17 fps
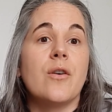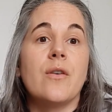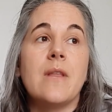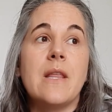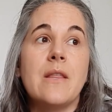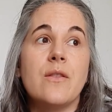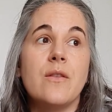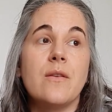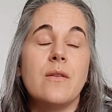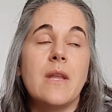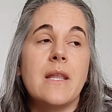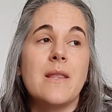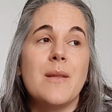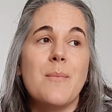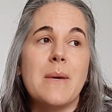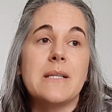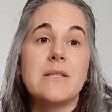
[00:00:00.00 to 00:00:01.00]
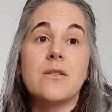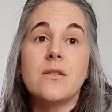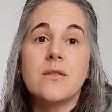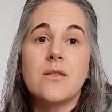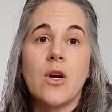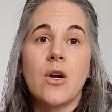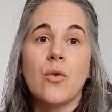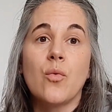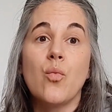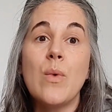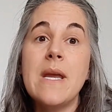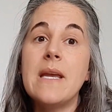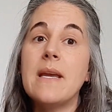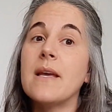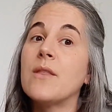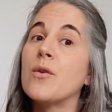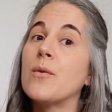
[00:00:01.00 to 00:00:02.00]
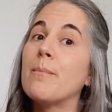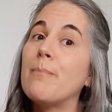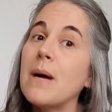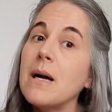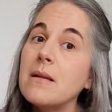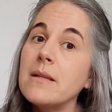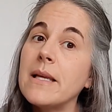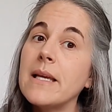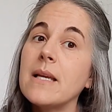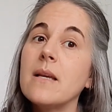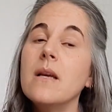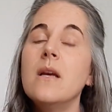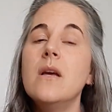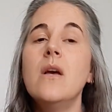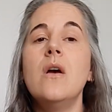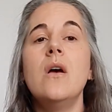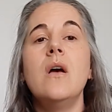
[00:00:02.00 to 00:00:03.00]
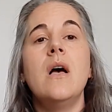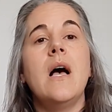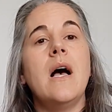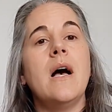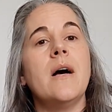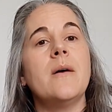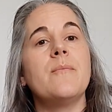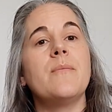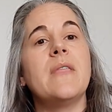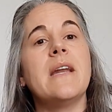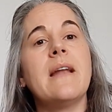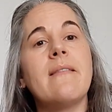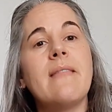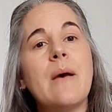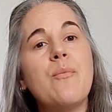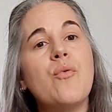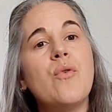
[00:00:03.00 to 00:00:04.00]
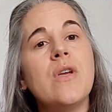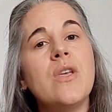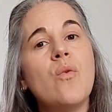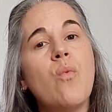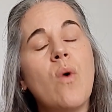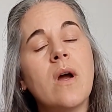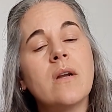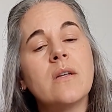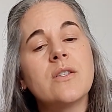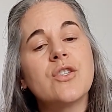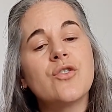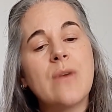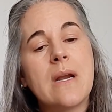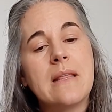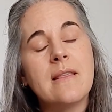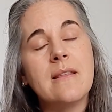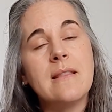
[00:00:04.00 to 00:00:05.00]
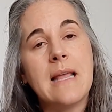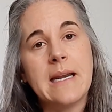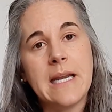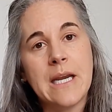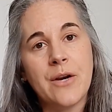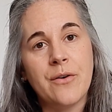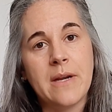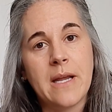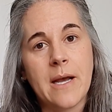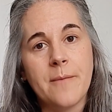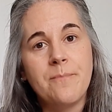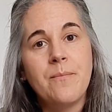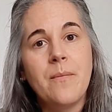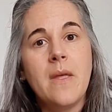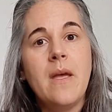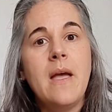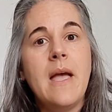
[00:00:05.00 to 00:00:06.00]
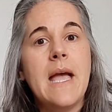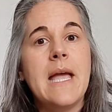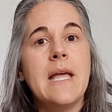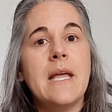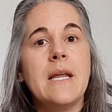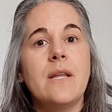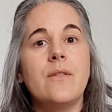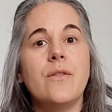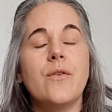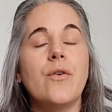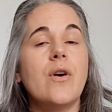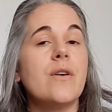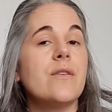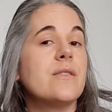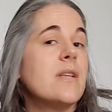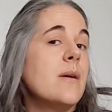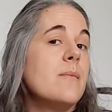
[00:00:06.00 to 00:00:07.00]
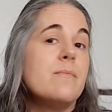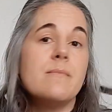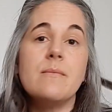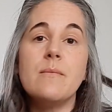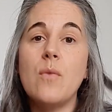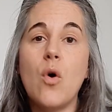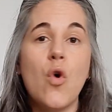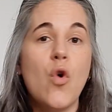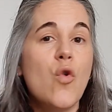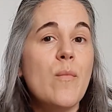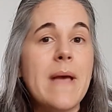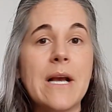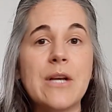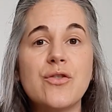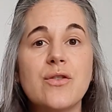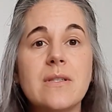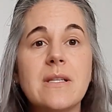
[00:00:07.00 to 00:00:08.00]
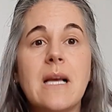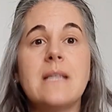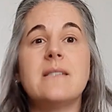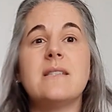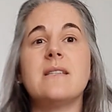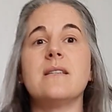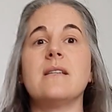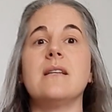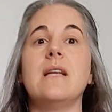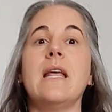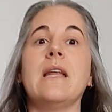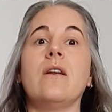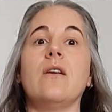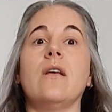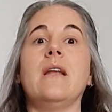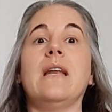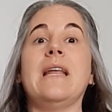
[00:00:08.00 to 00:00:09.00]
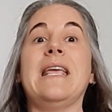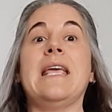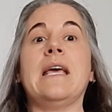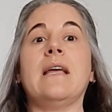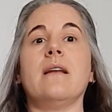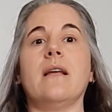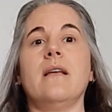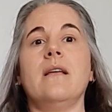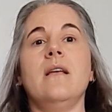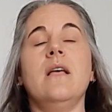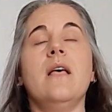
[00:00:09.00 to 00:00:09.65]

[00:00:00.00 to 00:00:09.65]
and the muscles are weak and they're buckling, then at that point you want to strengthen that area. And there are some home exercises, and again,